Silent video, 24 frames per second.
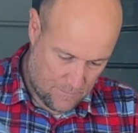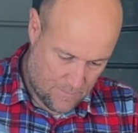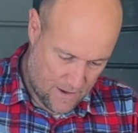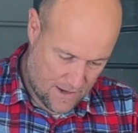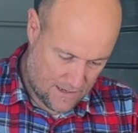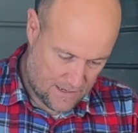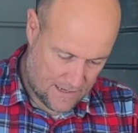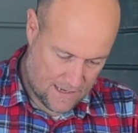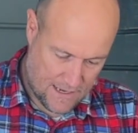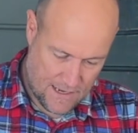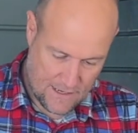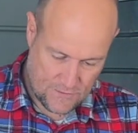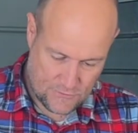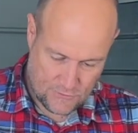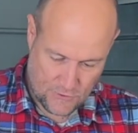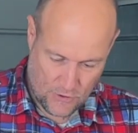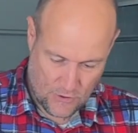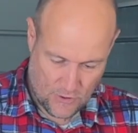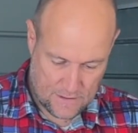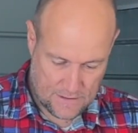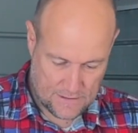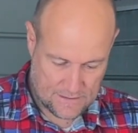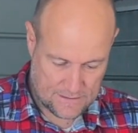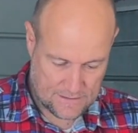about a
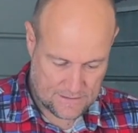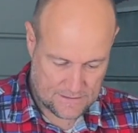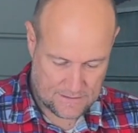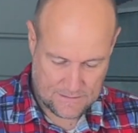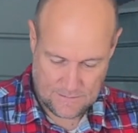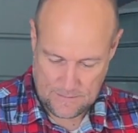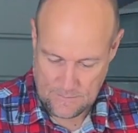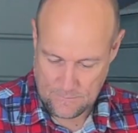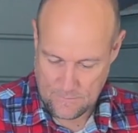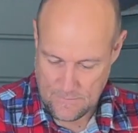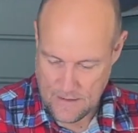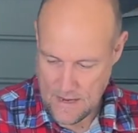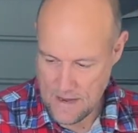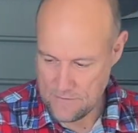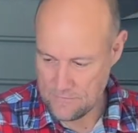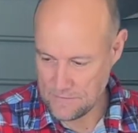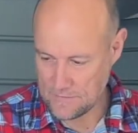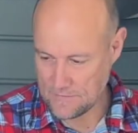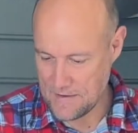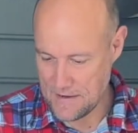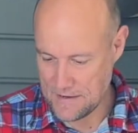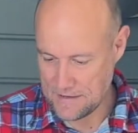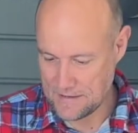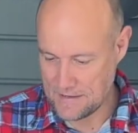hairdryer,
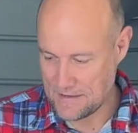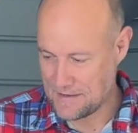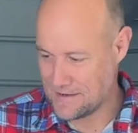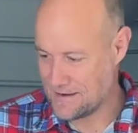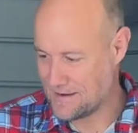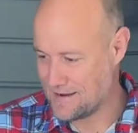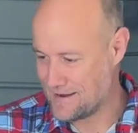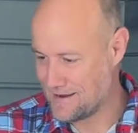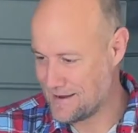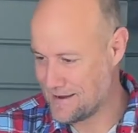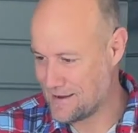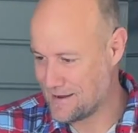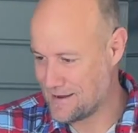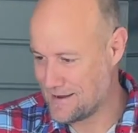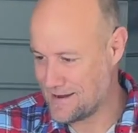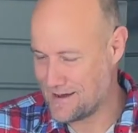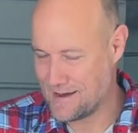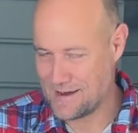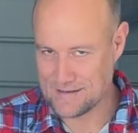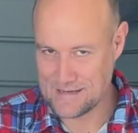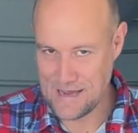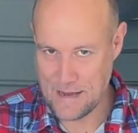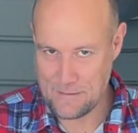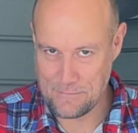having that
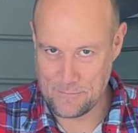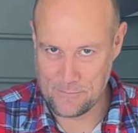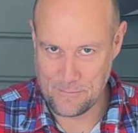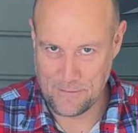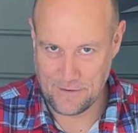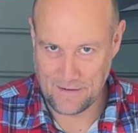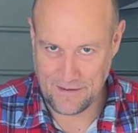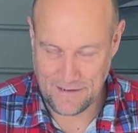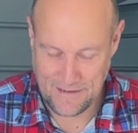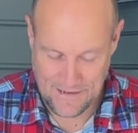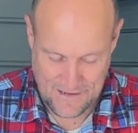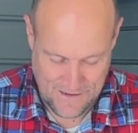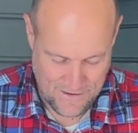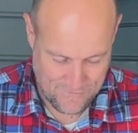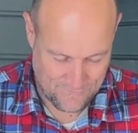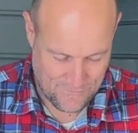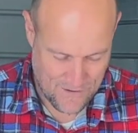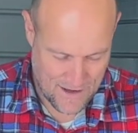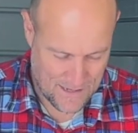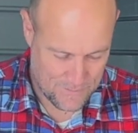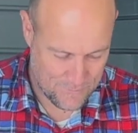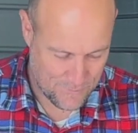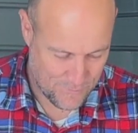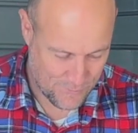capability
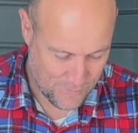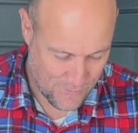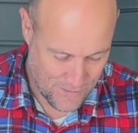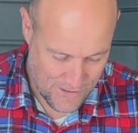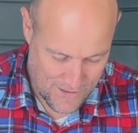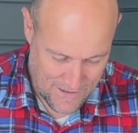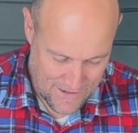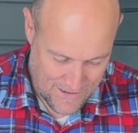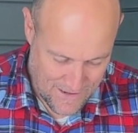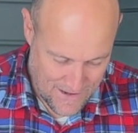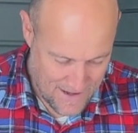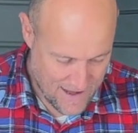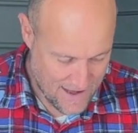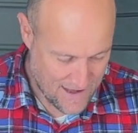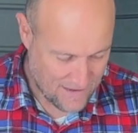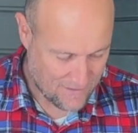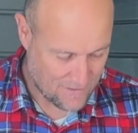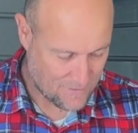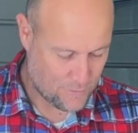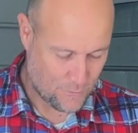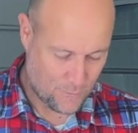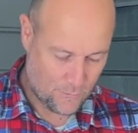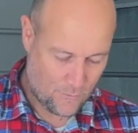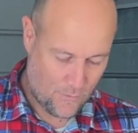available, and
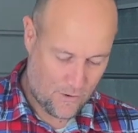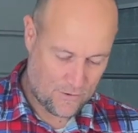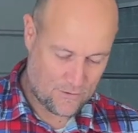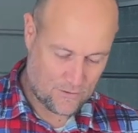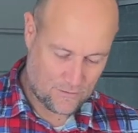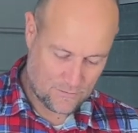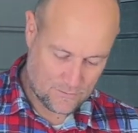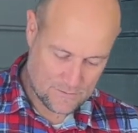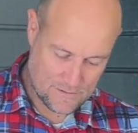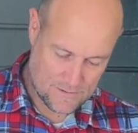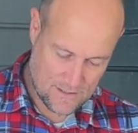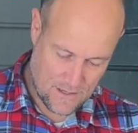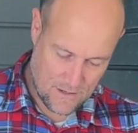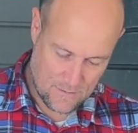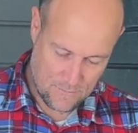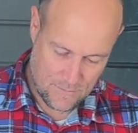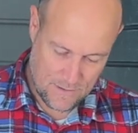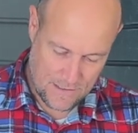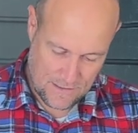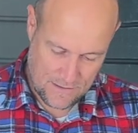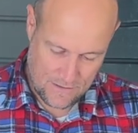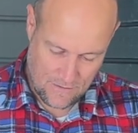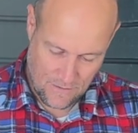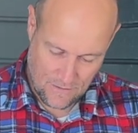I thought, why not? So
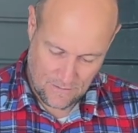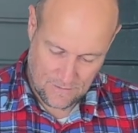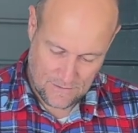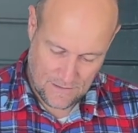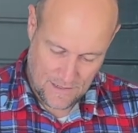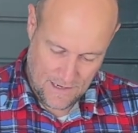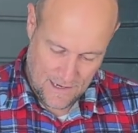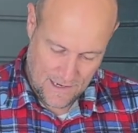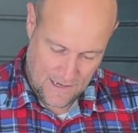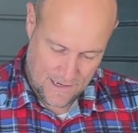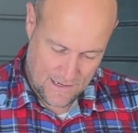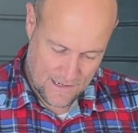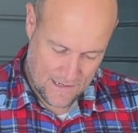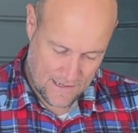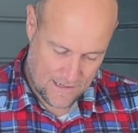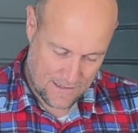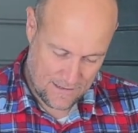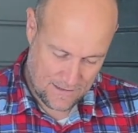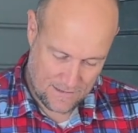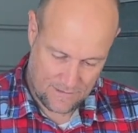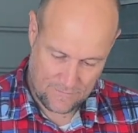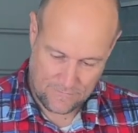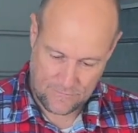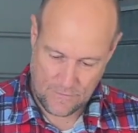we got
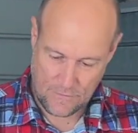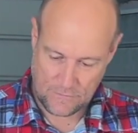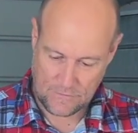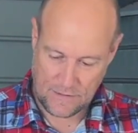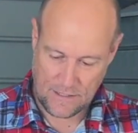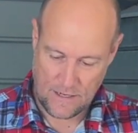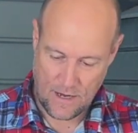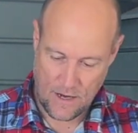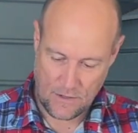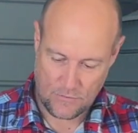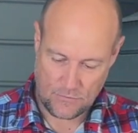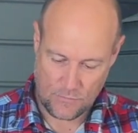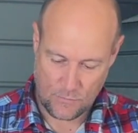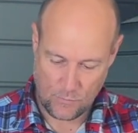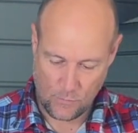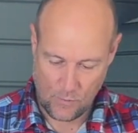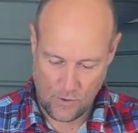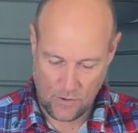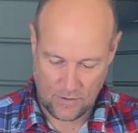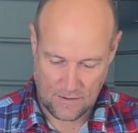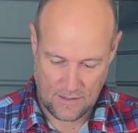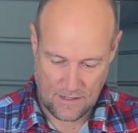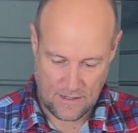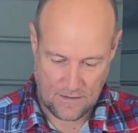a 1500
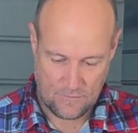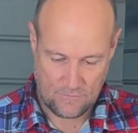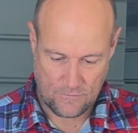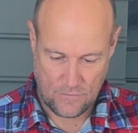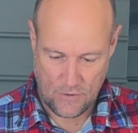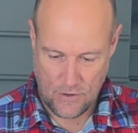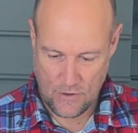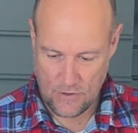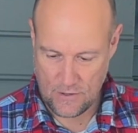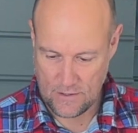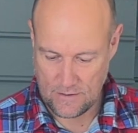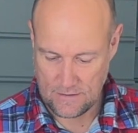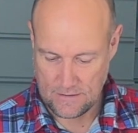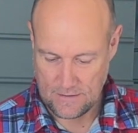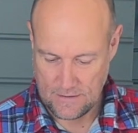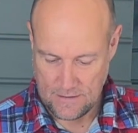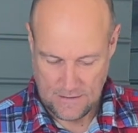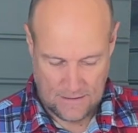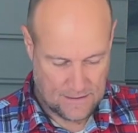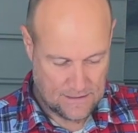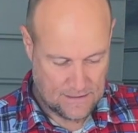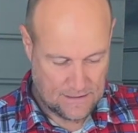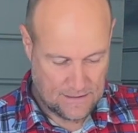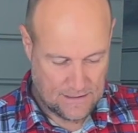watt inverter,
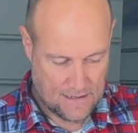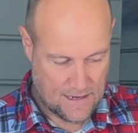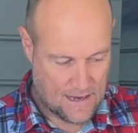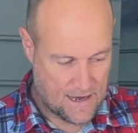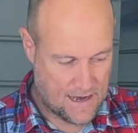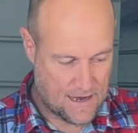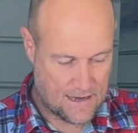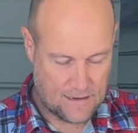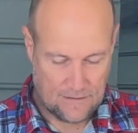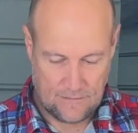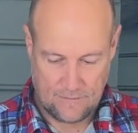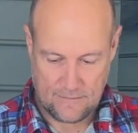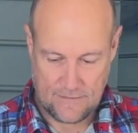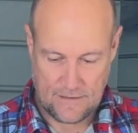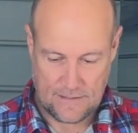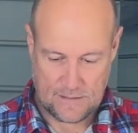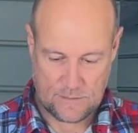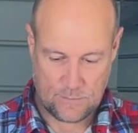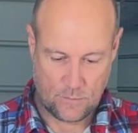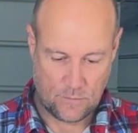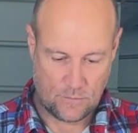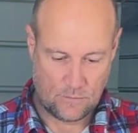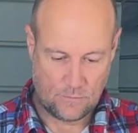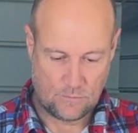and
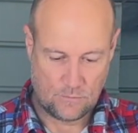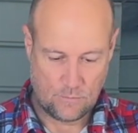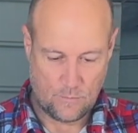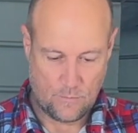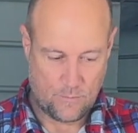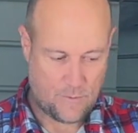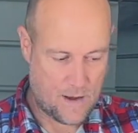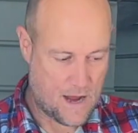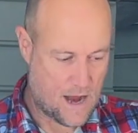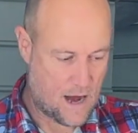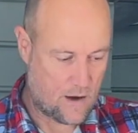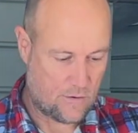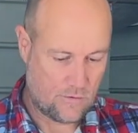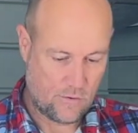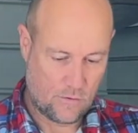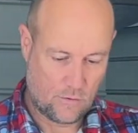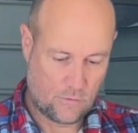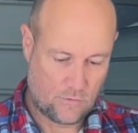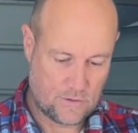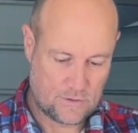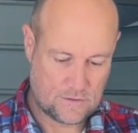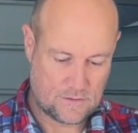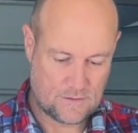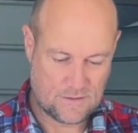this will power
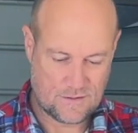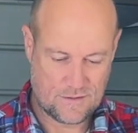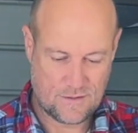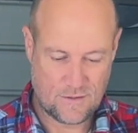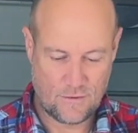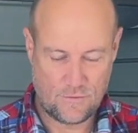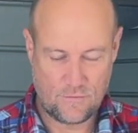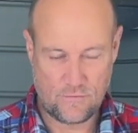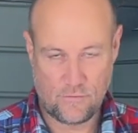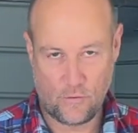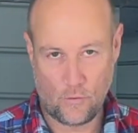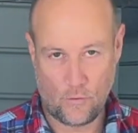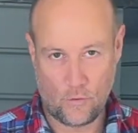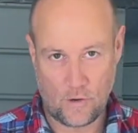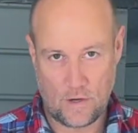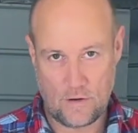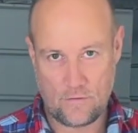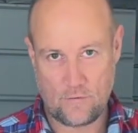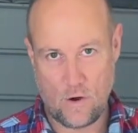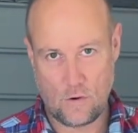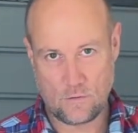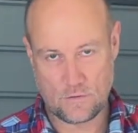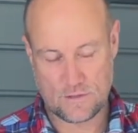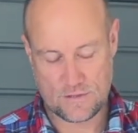all the 240
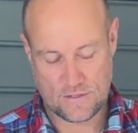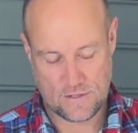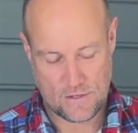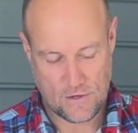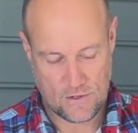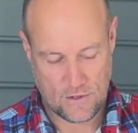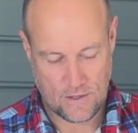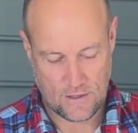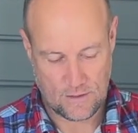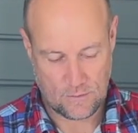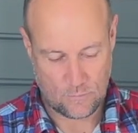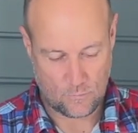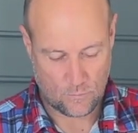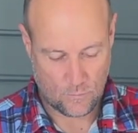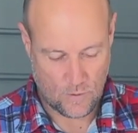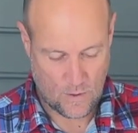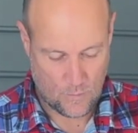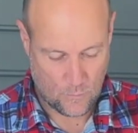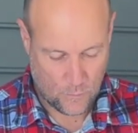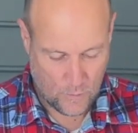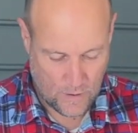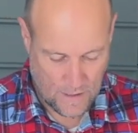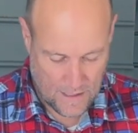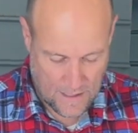volt circuit
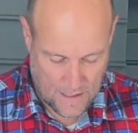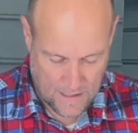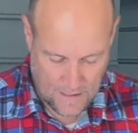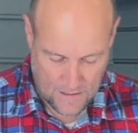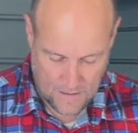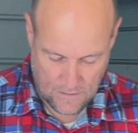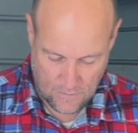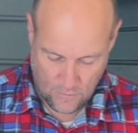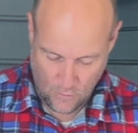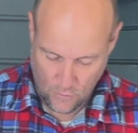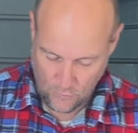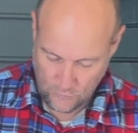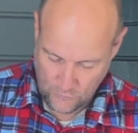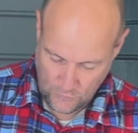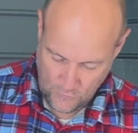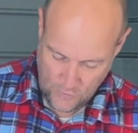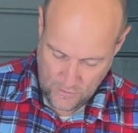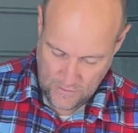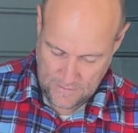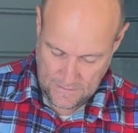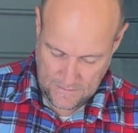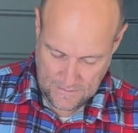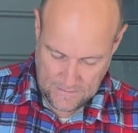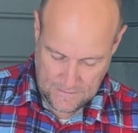when we are off
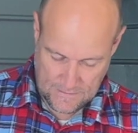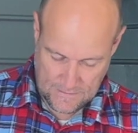grid.